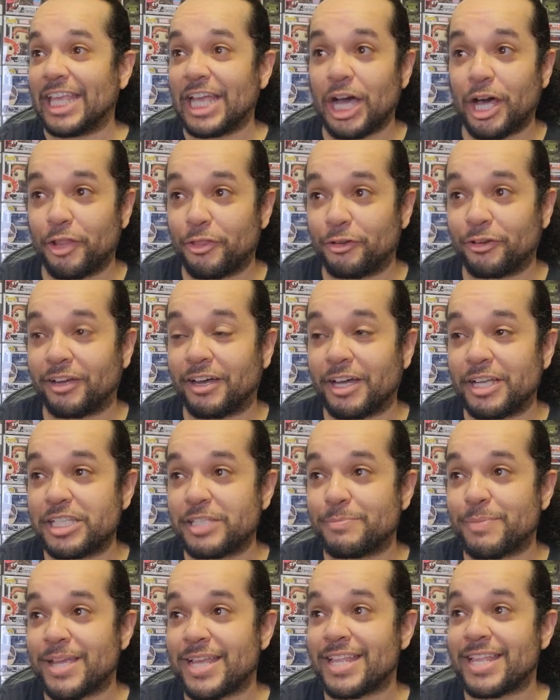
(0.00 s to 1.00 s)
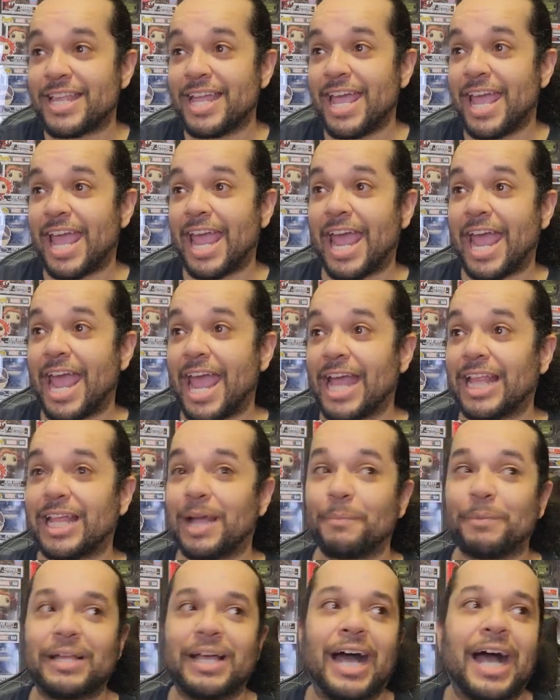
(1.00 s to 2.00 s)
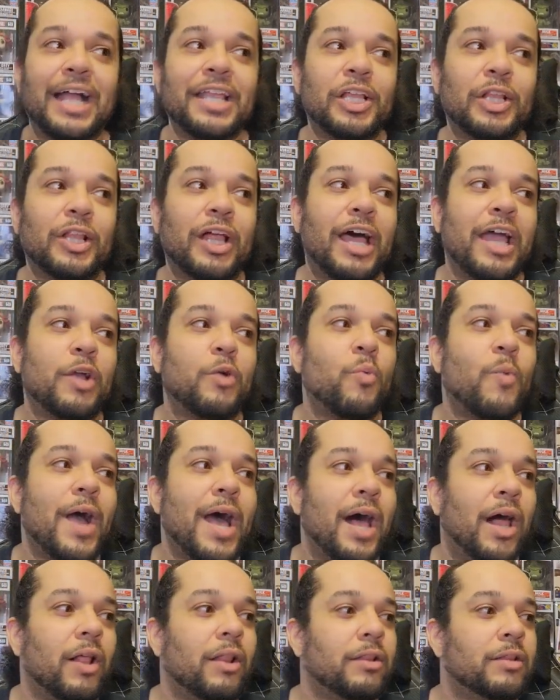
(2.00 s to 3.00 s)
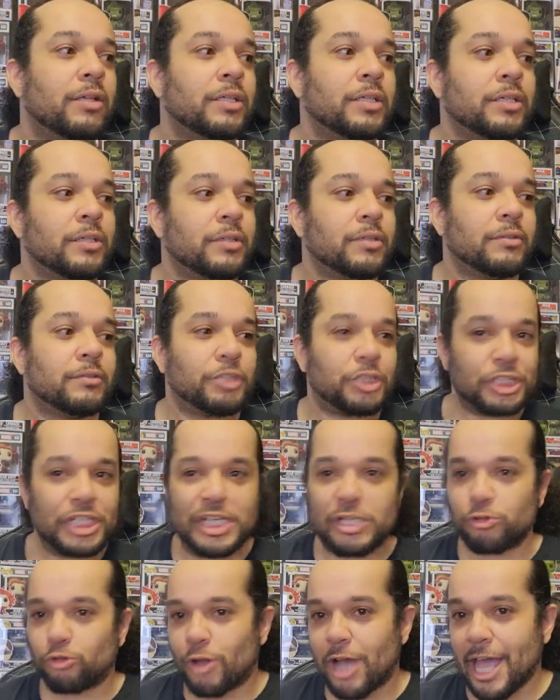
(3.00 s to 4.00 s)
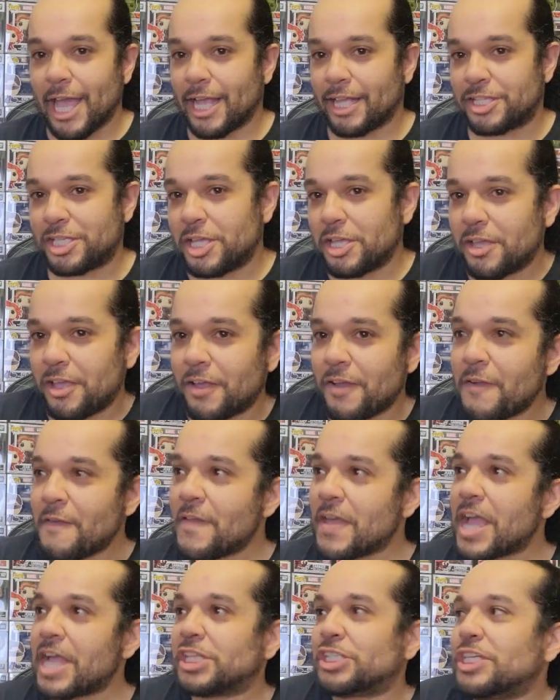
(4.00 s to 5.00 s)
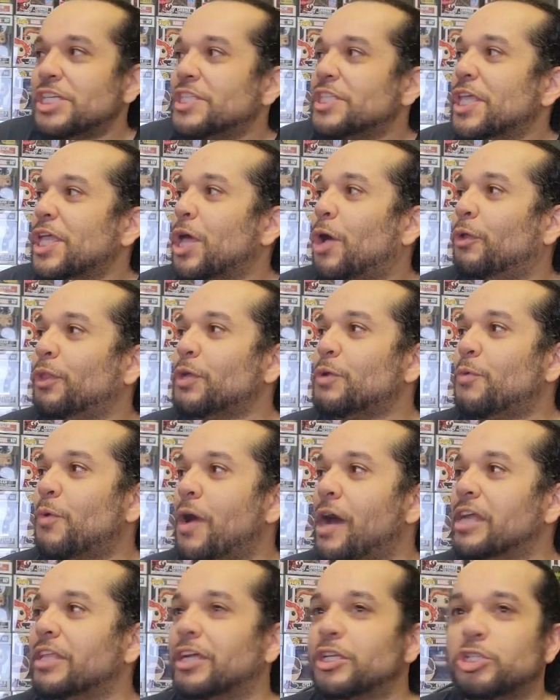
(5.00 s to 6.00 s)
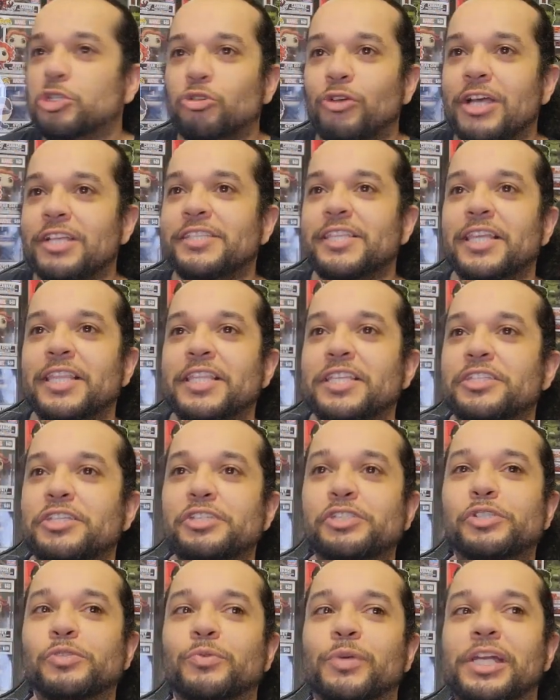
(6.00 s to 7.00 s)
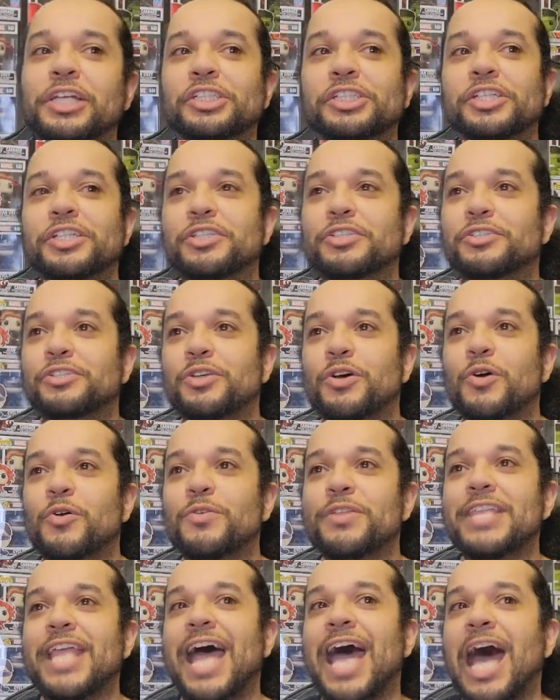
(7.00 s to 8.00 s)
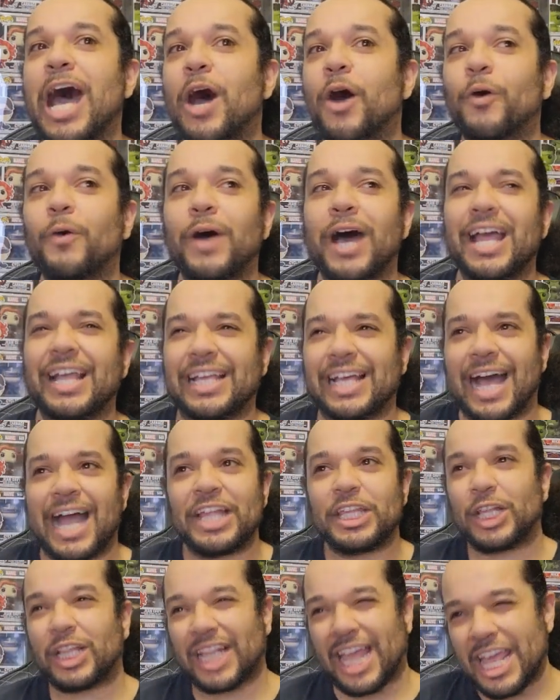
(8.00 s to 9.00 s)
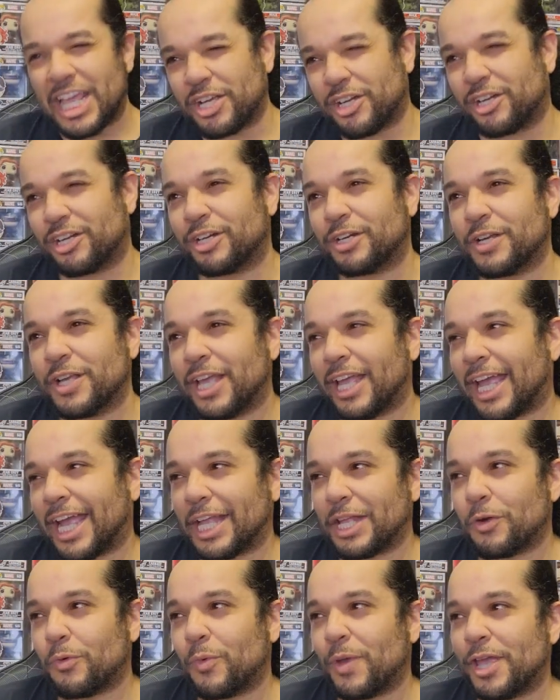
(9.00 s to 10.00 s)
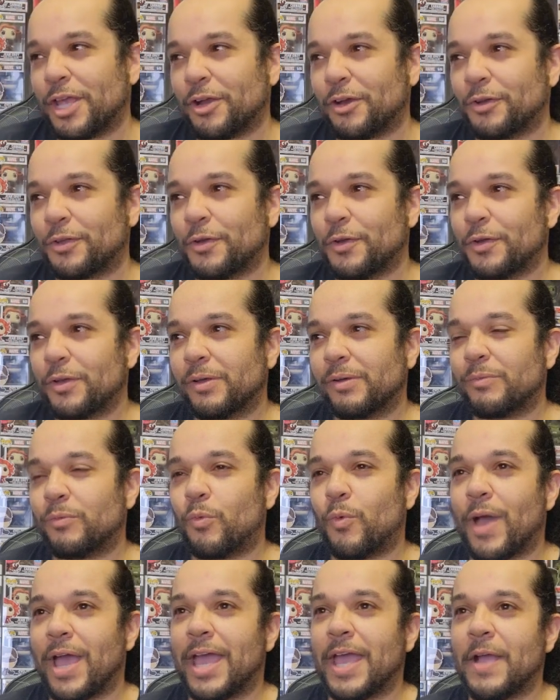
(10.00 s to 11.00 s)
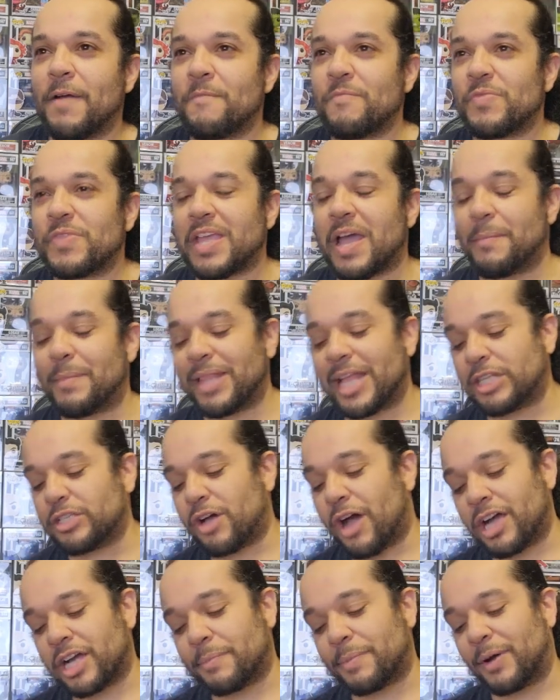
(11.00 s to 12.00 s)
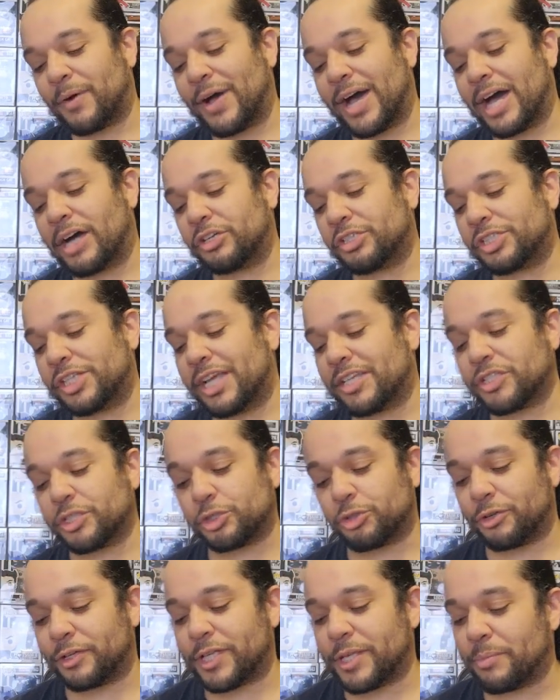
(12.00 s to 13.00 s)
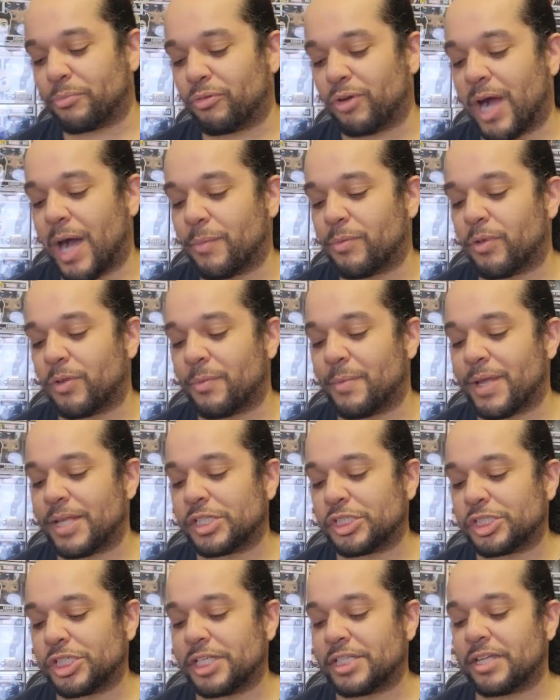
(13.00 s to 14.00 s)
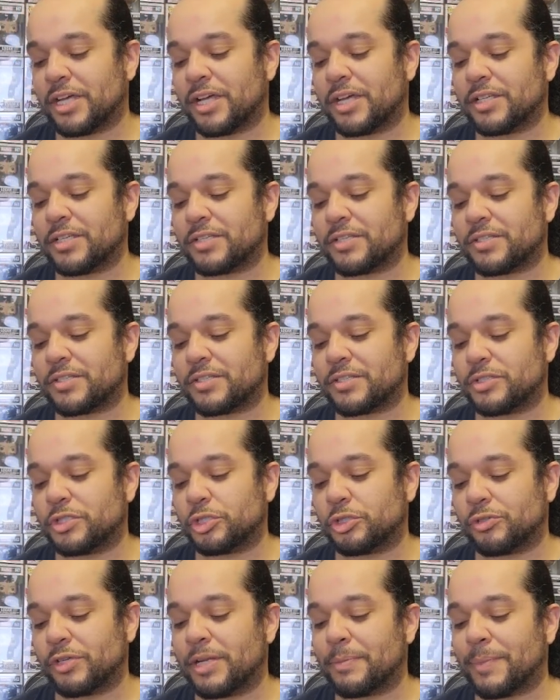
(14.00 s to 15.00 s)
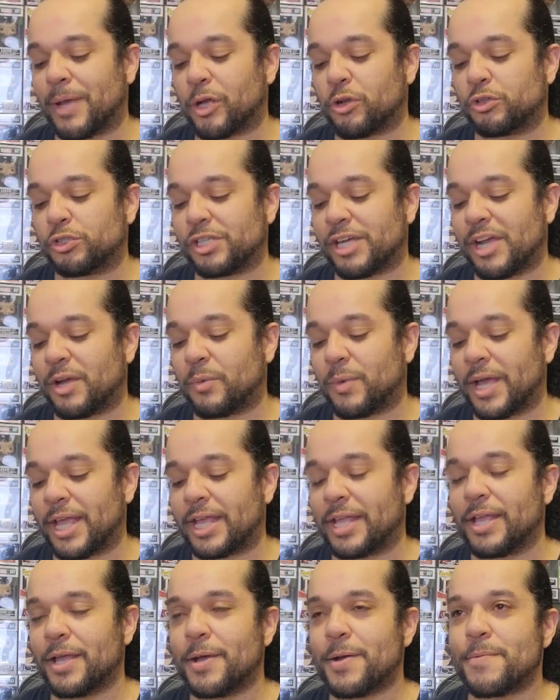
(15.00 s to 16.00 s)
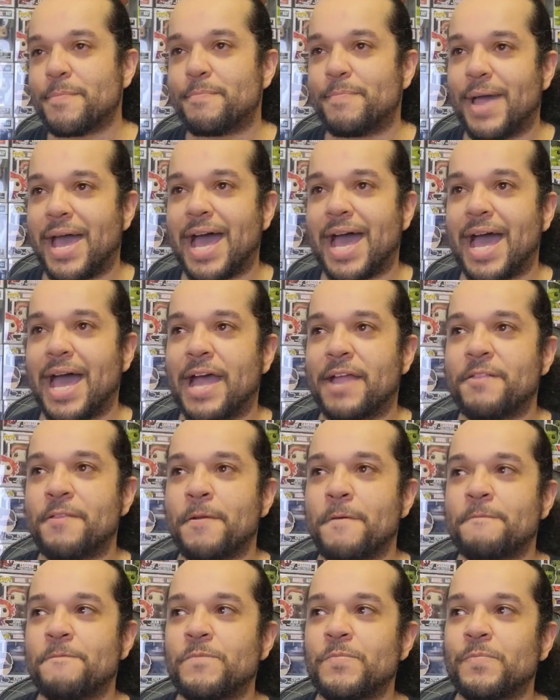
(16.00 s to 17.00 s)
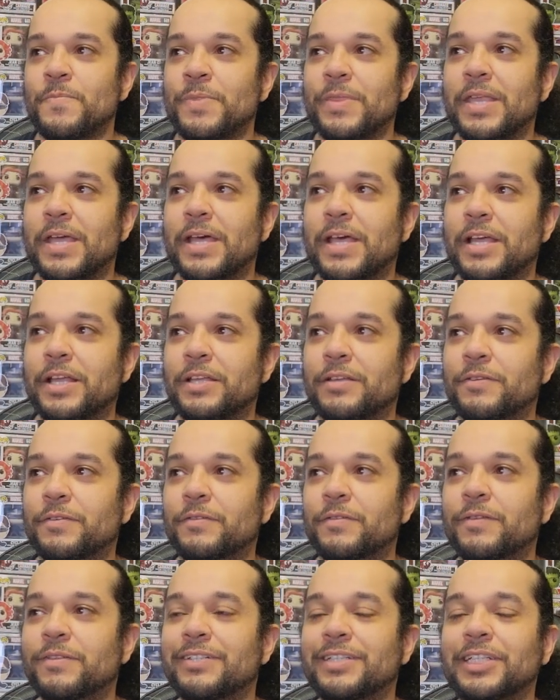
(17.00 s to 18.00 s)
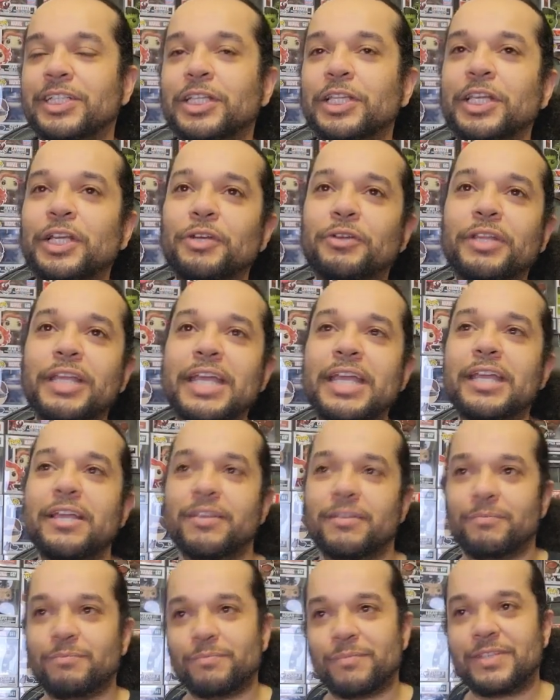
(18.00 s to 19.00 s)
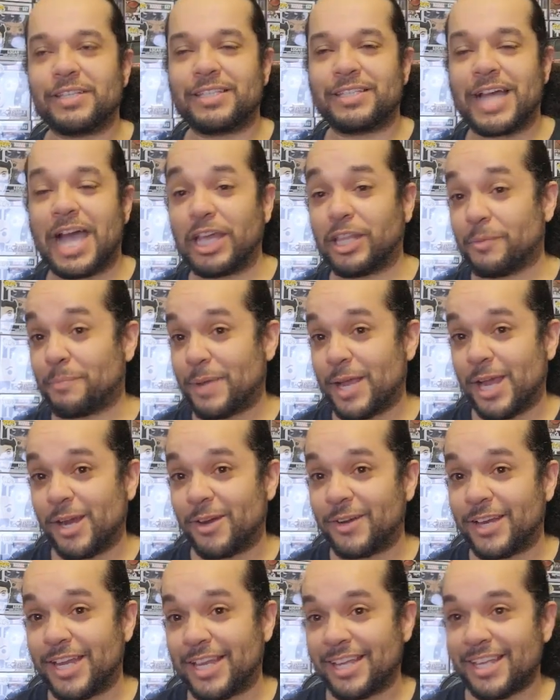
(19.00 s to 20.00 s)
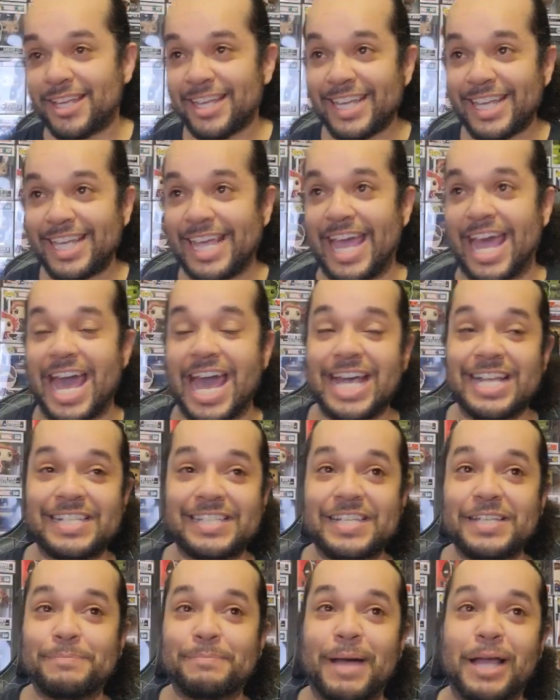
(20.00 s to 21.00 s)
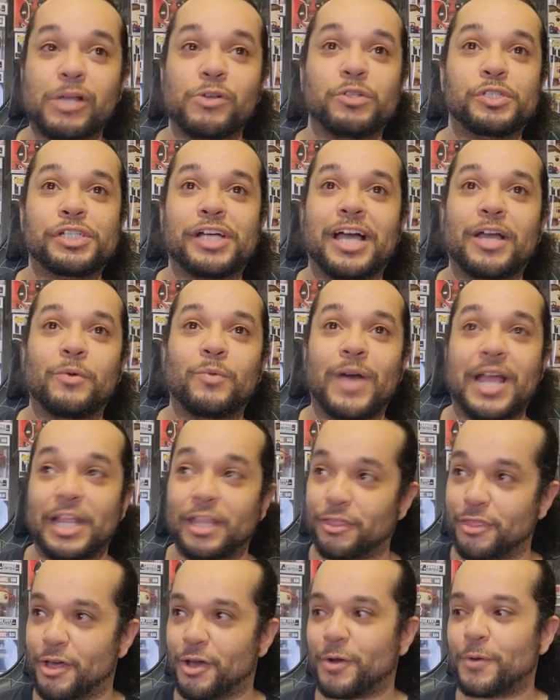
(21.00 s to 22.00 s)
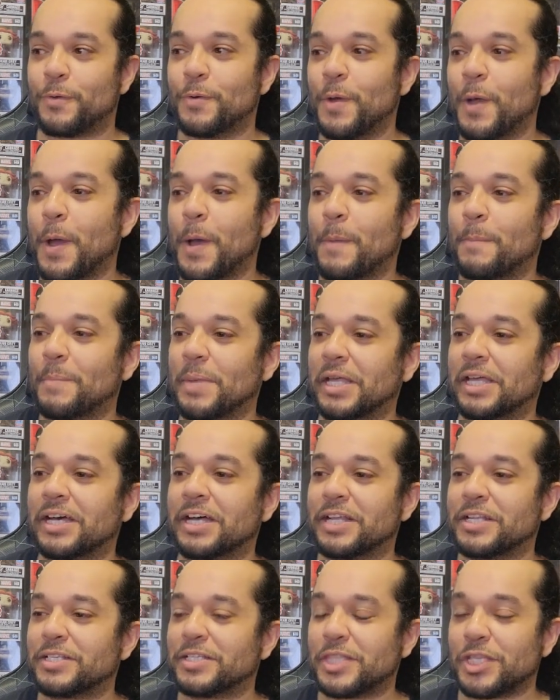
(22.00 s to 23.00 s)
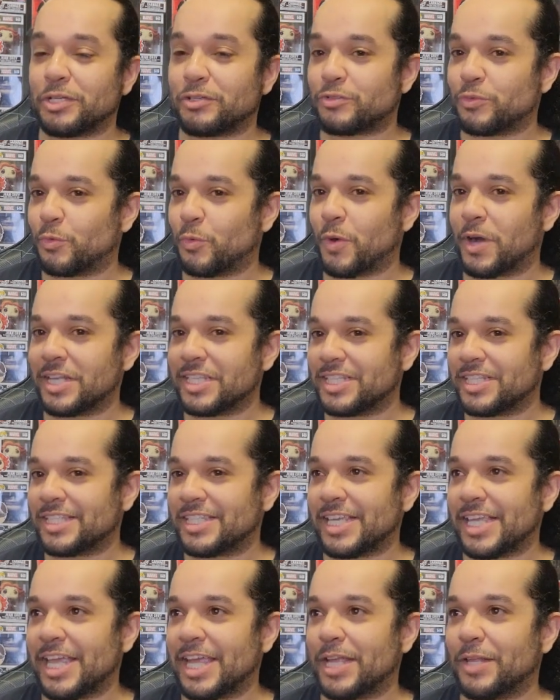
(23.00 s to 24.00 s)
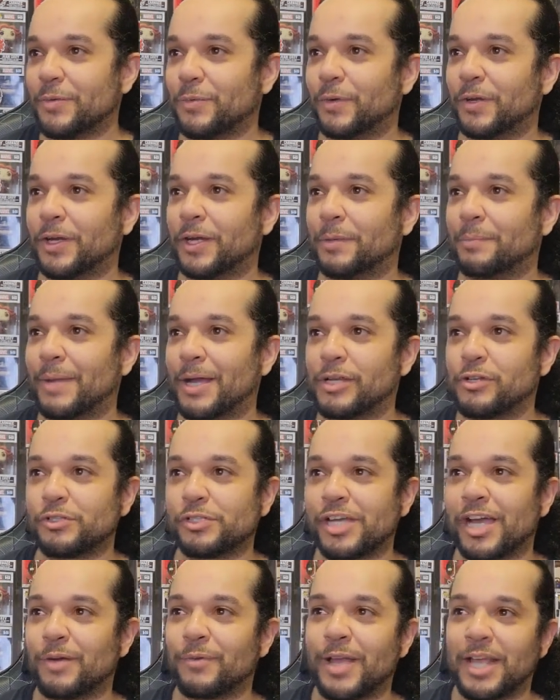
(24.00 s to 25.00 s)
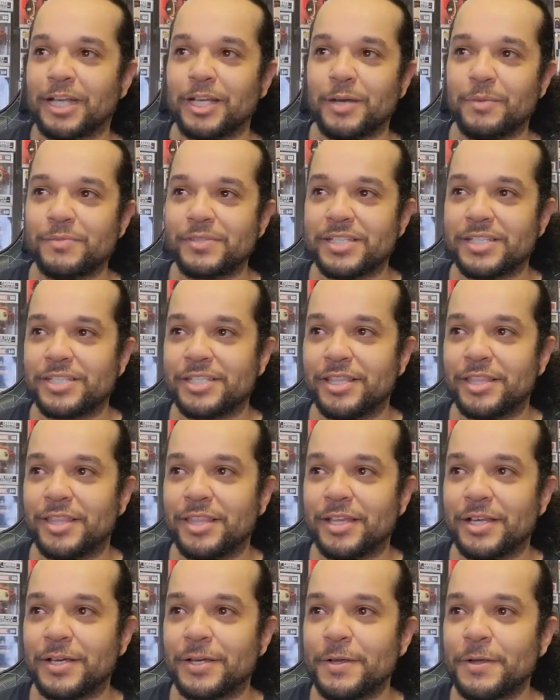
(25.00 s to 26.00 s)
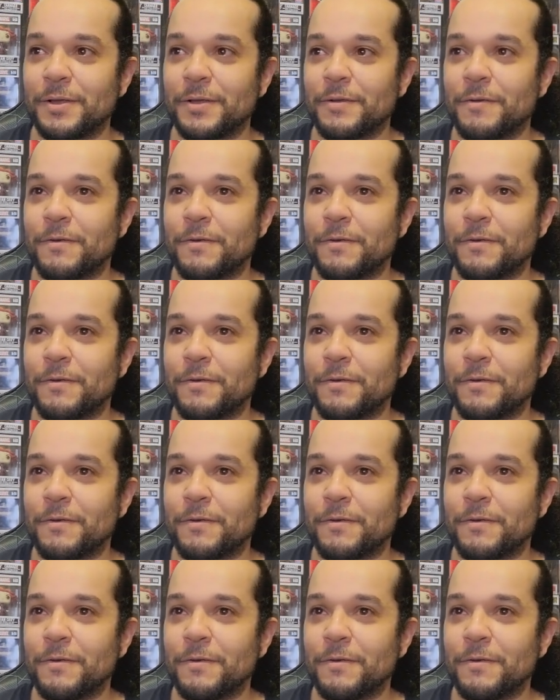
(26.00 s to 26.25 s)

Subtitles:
the other husband. And I'm kind of like, well, she's right. And she's the only one addressing the situation. So now I kind of like her in a weird way. I mean, they talk about how she has a drinking problem and she does treat Michael Jai White bad. Clearly, Tyler Perry casted Michael Jai White, though, because there's one scene where Michael Jai White comes into the